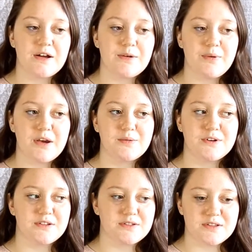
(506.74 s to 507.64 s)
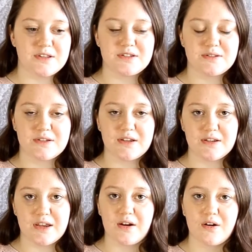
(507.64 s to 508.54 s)
it was this
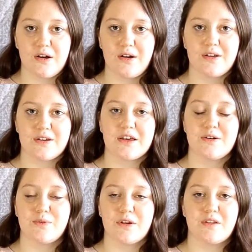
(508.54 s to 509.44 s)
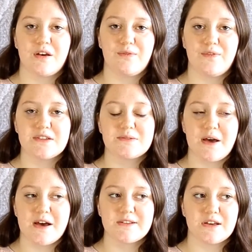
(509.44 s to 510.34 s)
skincare haul. It came with a face
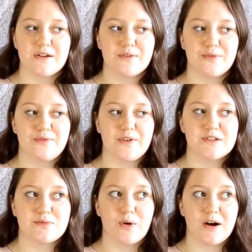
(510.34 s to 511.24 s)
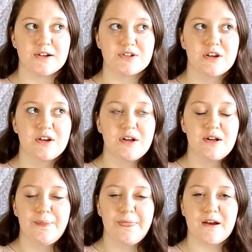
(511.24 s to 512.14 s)
mask, a face wash.
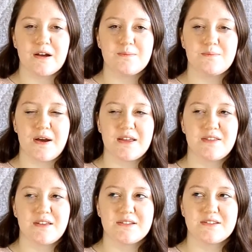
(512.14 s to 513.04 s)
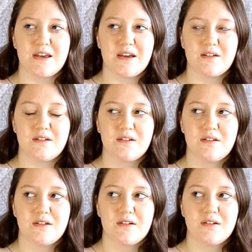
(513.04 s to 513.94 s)
I think it's like,
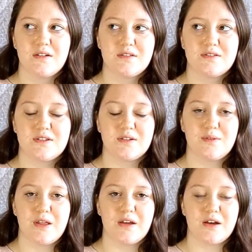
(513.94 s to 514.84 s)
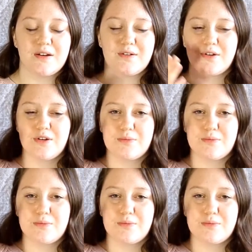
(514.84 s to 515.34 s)
so, like, I don't know,